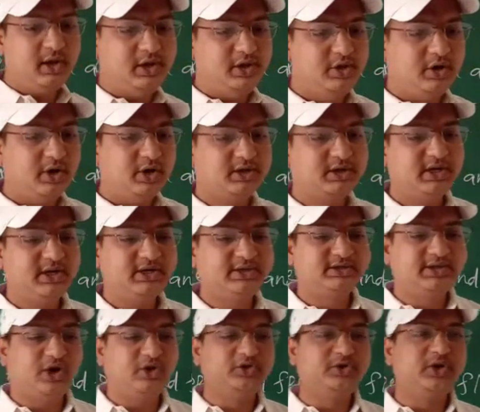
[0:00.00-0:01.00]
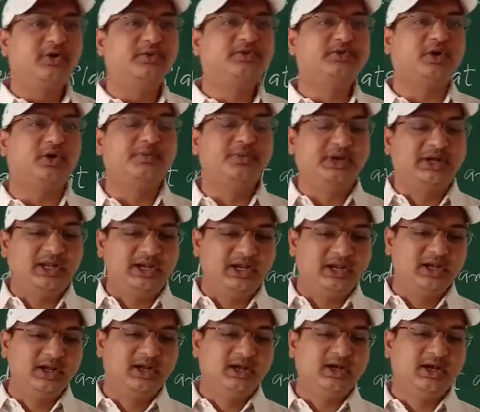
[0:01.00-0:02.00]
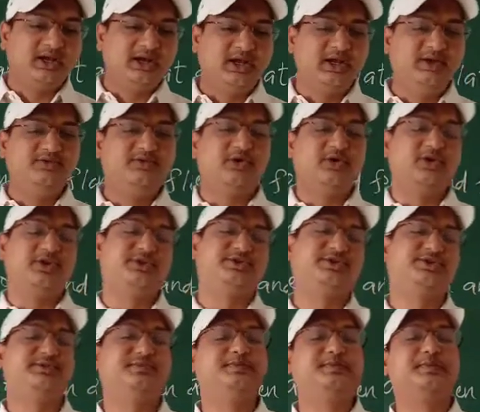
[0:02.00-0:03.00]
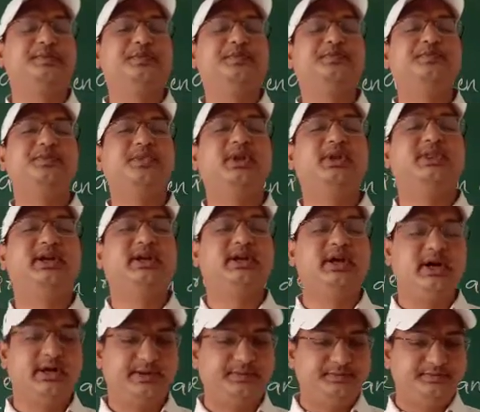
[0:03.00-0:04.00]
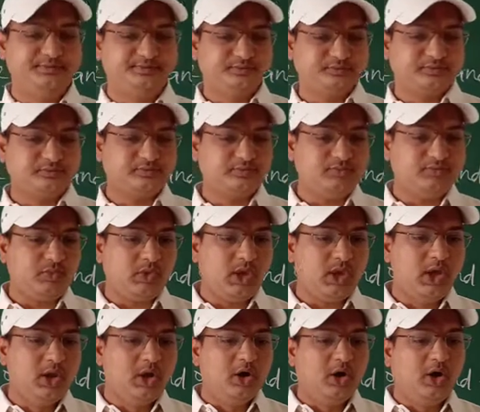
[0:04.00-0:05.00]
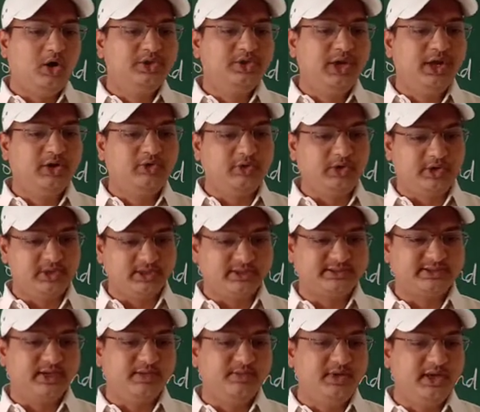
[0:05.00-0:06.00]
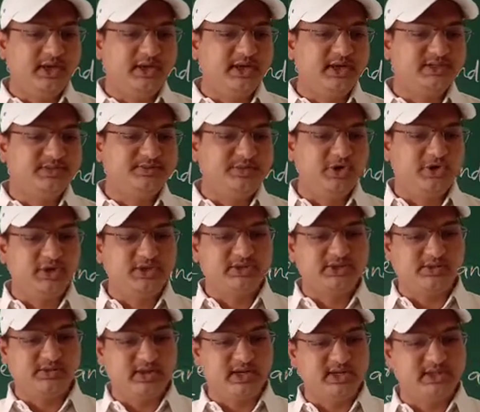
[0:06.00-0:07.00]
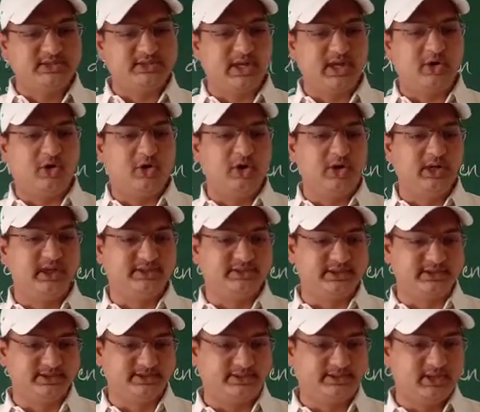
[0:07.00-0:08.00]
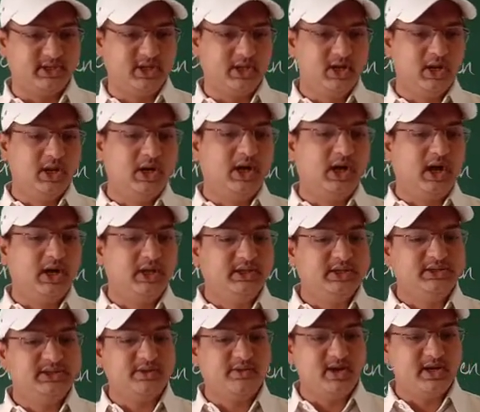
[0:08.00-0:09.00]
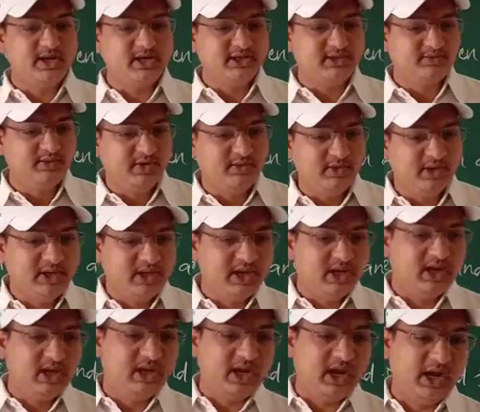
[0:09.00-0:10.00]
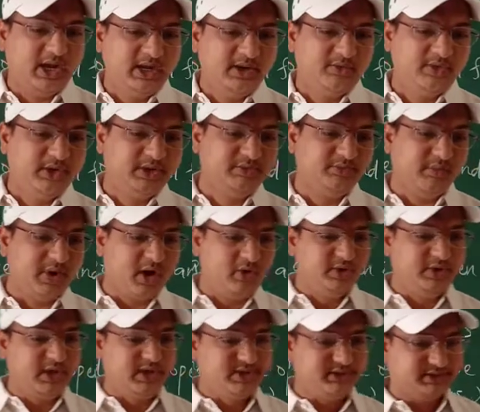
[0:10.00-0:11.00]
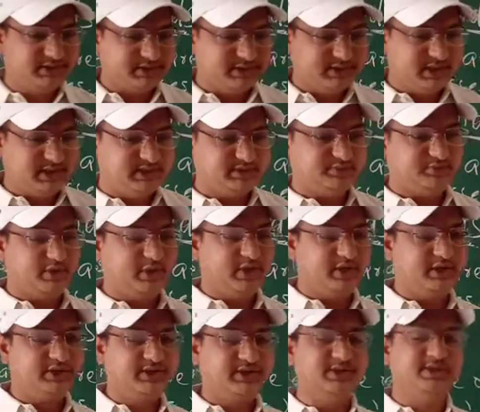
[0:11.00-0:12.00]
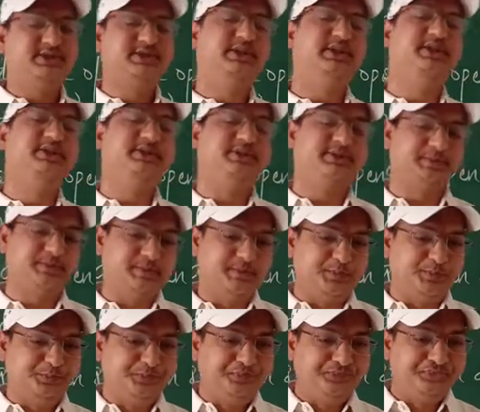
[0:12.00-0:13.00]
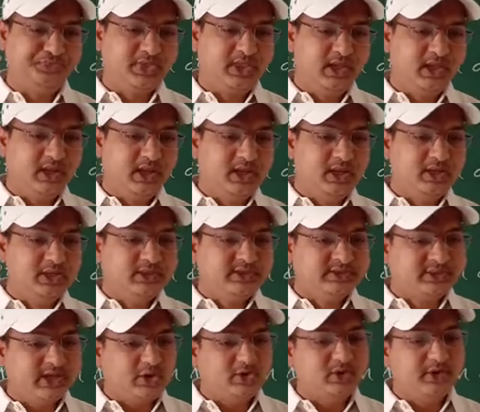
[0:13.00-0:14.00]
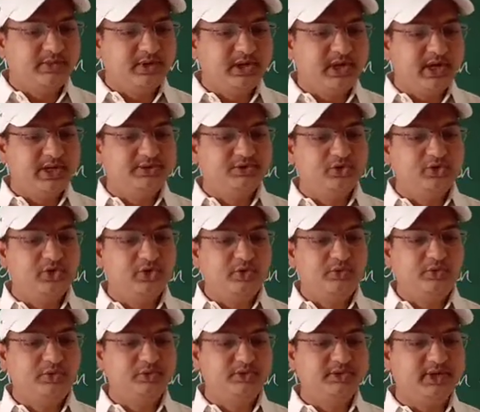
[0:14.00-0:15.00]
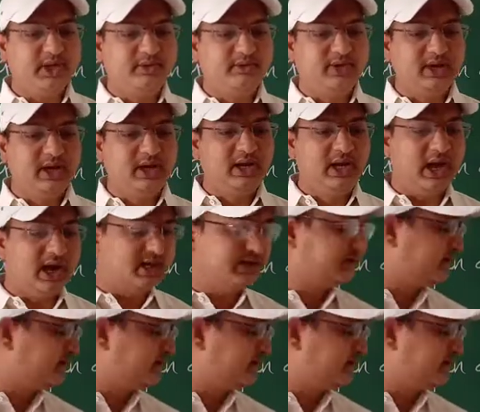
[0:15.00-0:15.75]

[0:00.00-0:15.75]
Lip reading: north and south of tropical rainforests that are on the equator. Some areas beyond savannas are hot deserts. Other savannas may be lined with mountains, dense forests and seas. South America is the home to several large